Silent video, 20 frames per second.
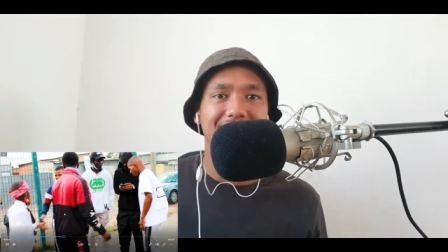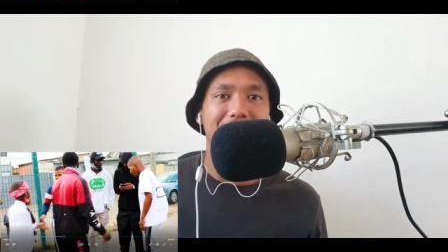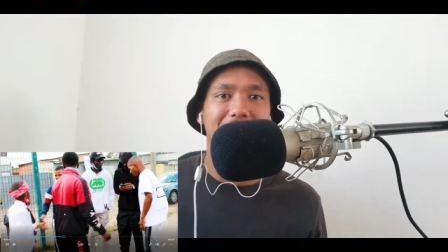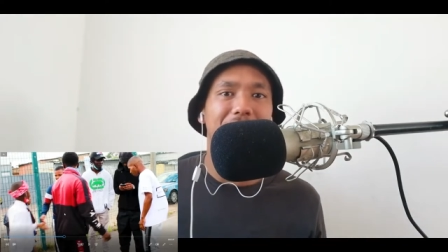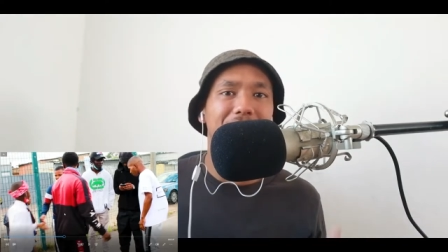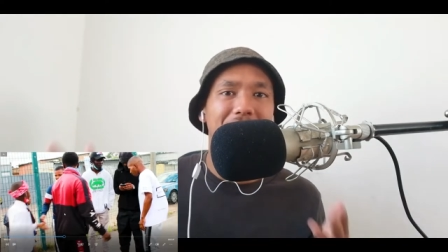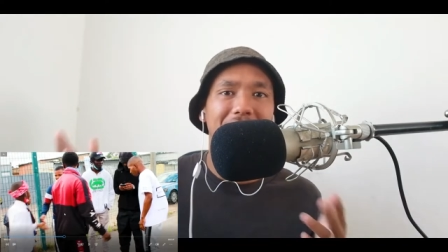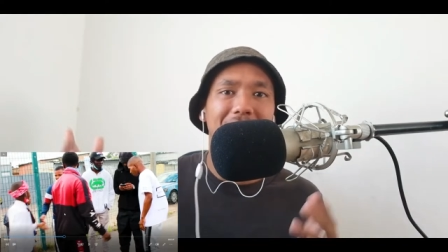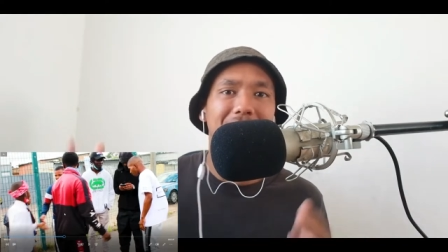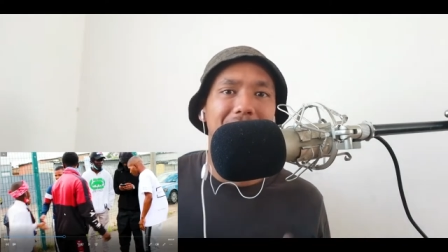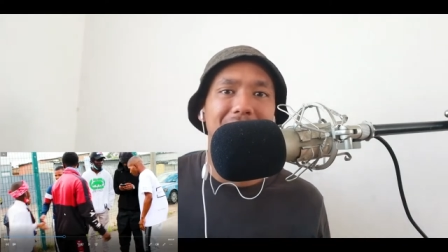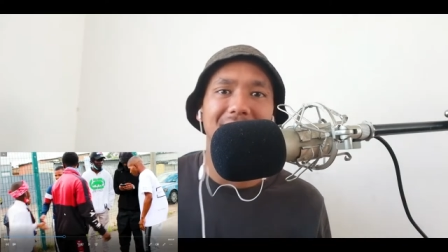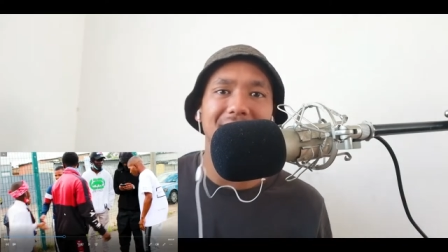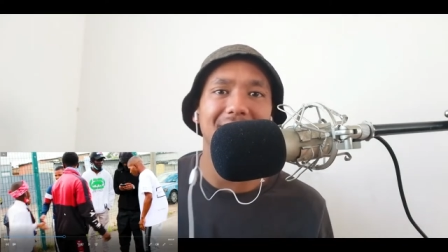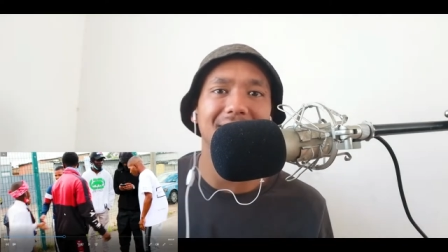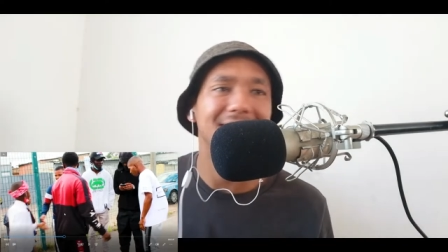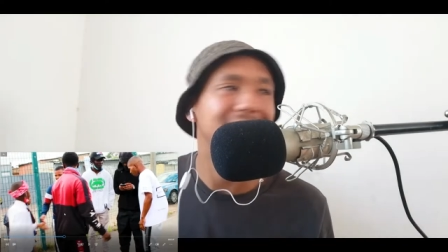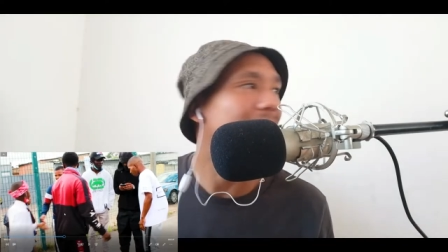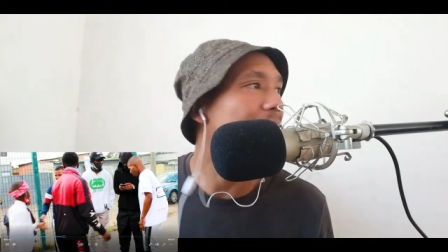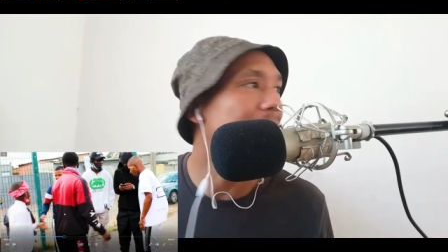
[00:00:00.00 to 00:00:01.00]
You feel me?
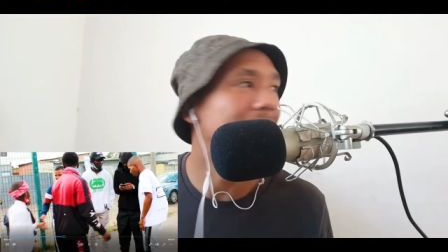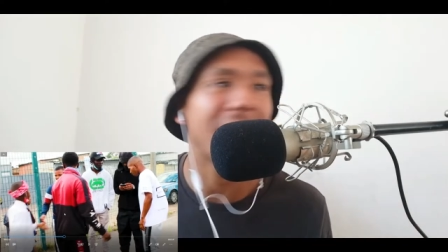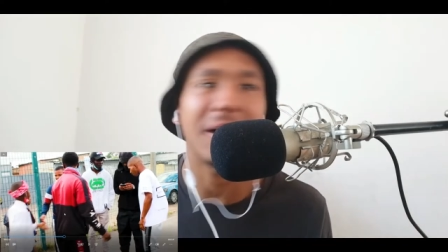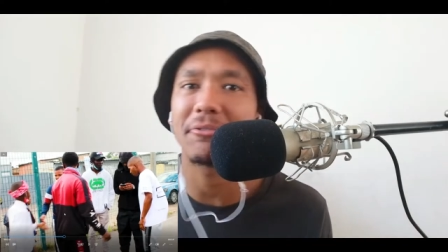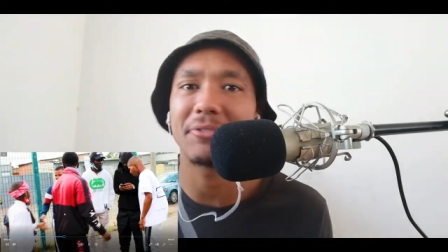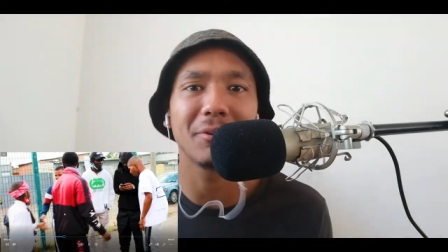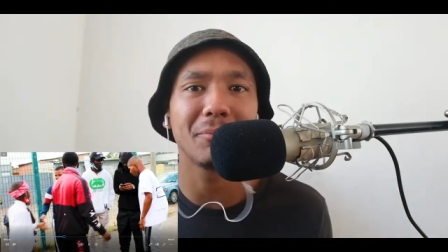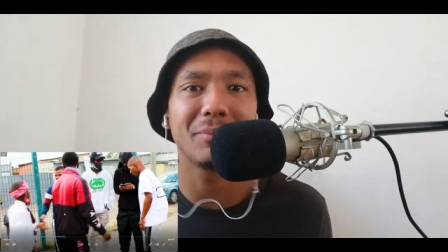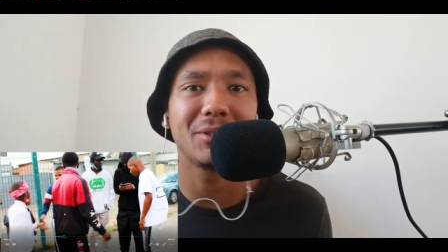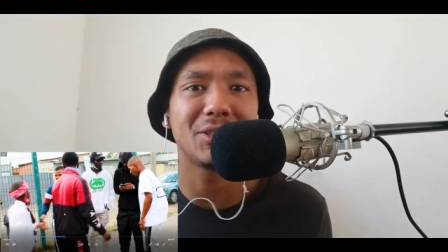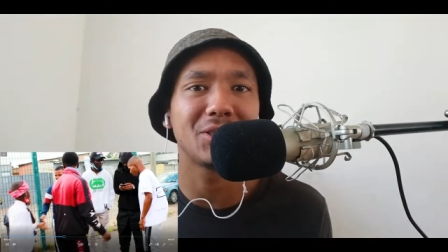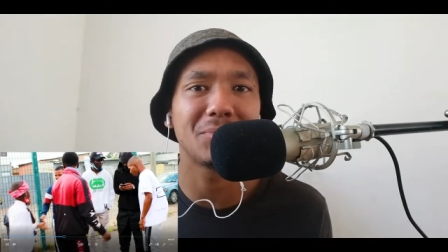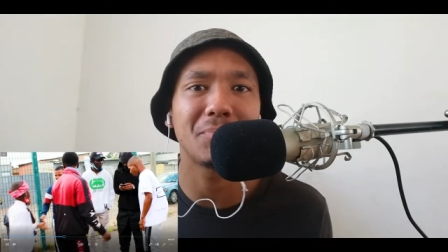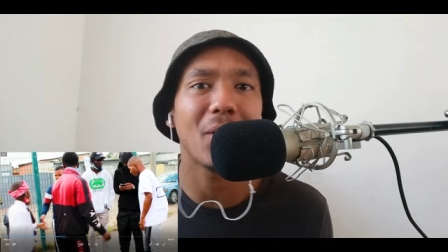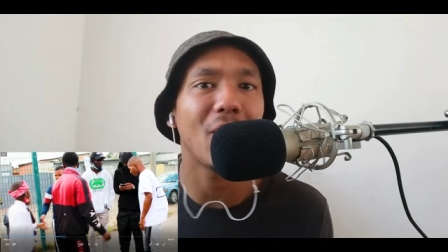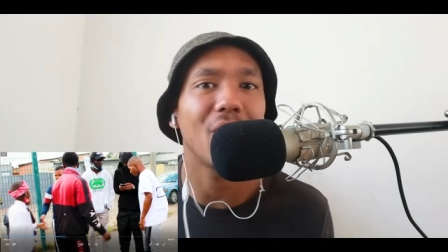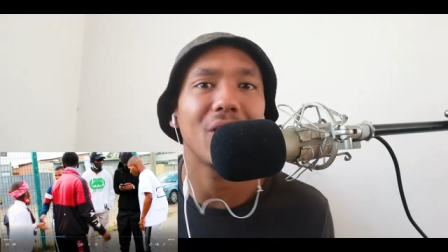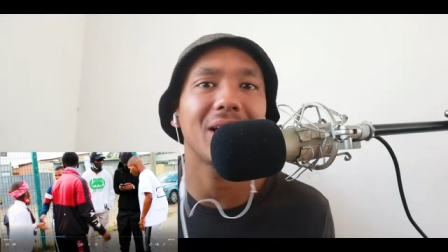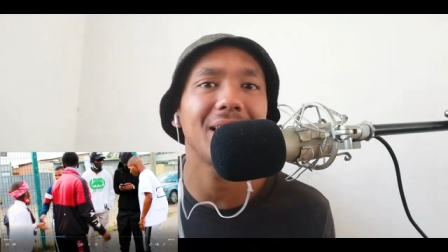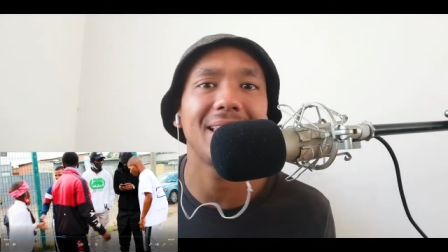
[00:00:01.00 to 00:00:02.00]
I don't have to be
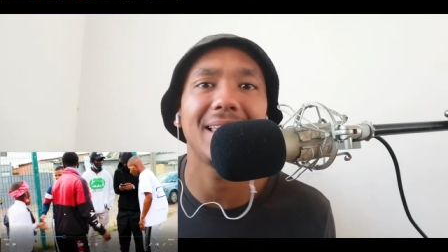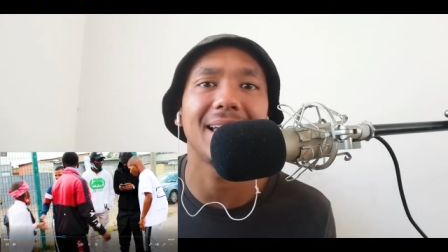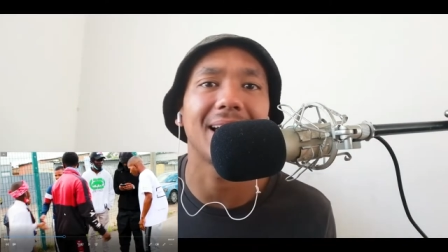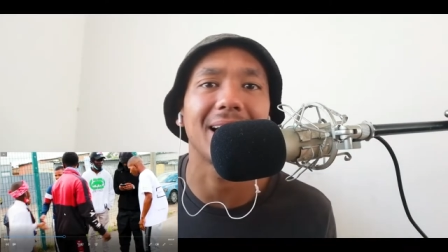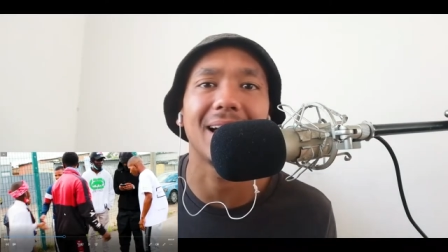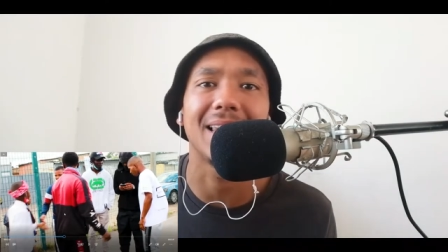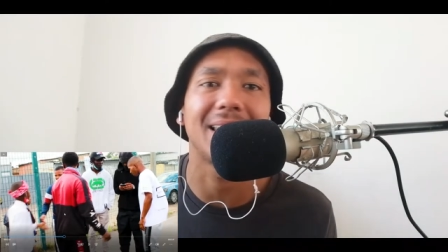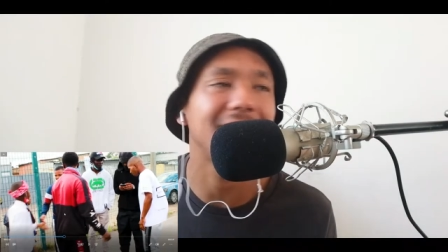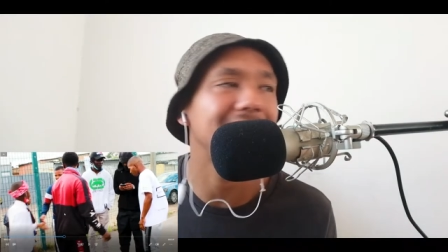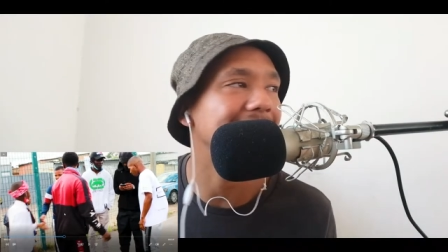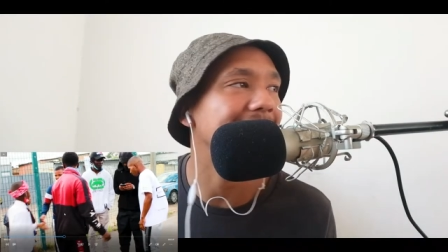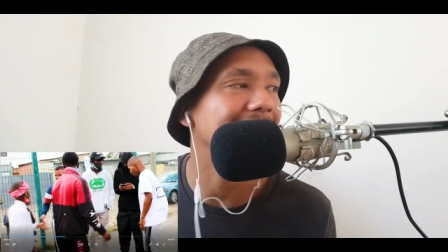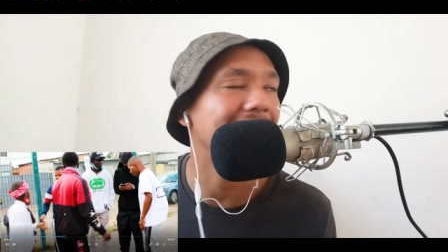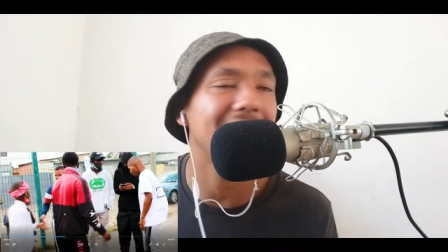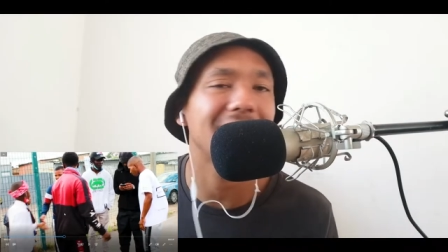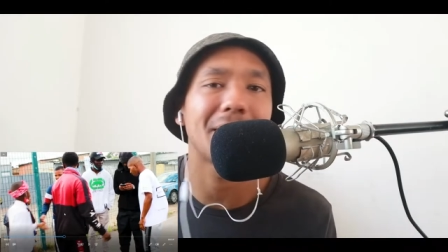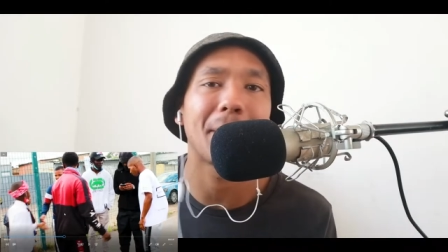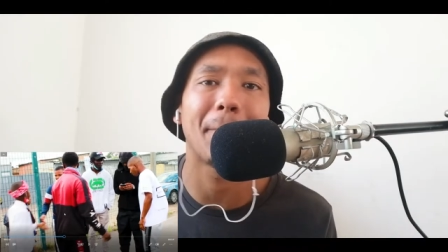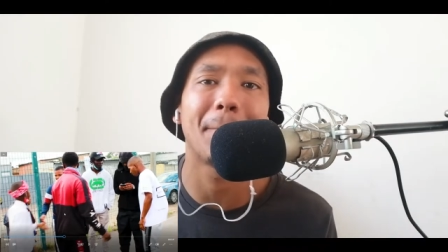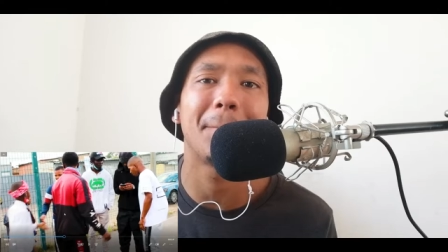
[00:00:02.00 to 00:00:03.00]
sparkly and glittery
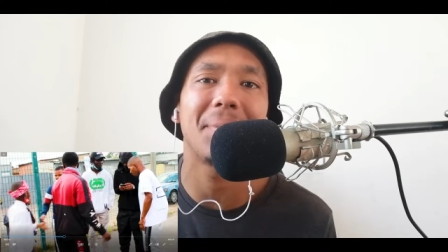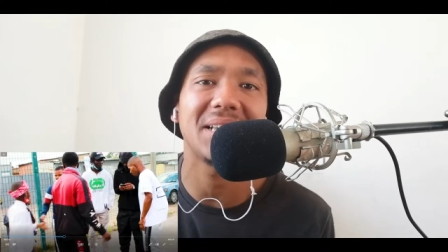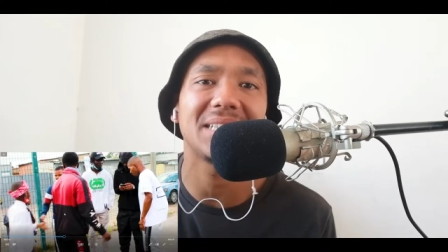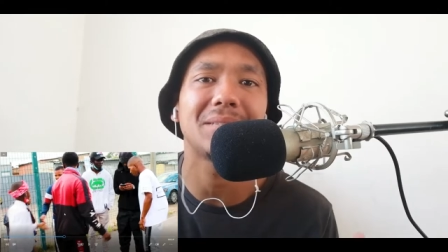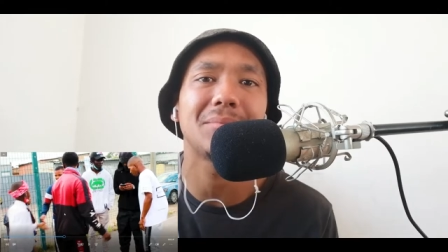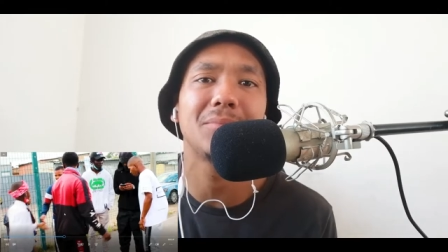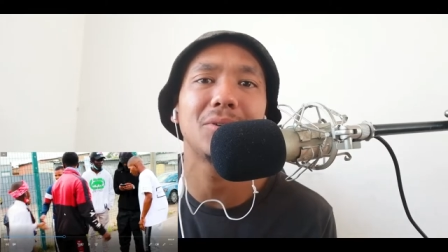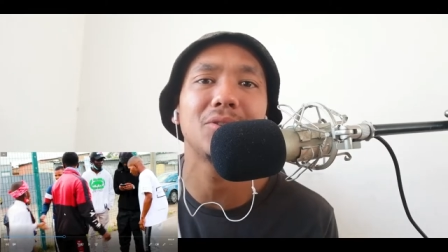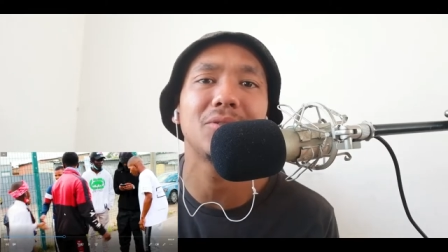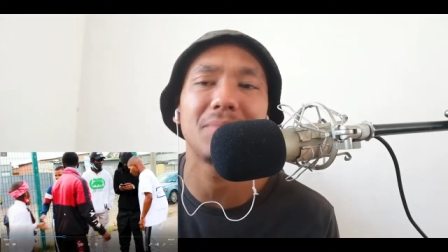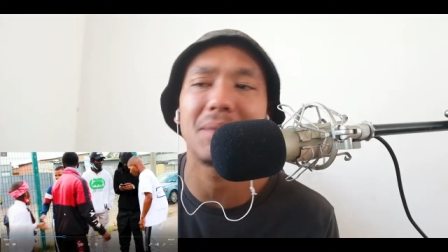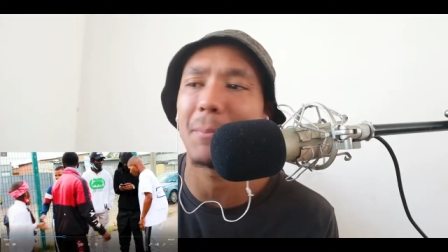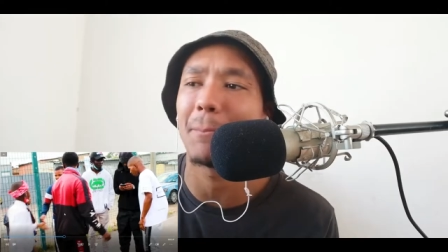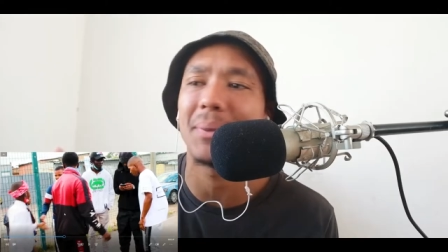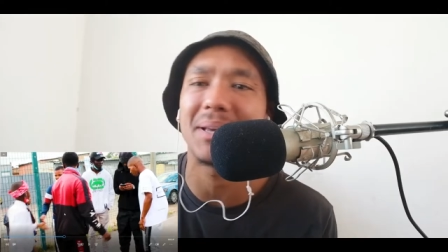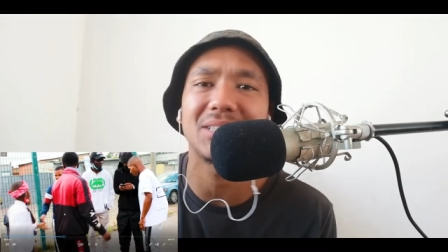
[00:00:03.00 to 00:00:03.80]
and the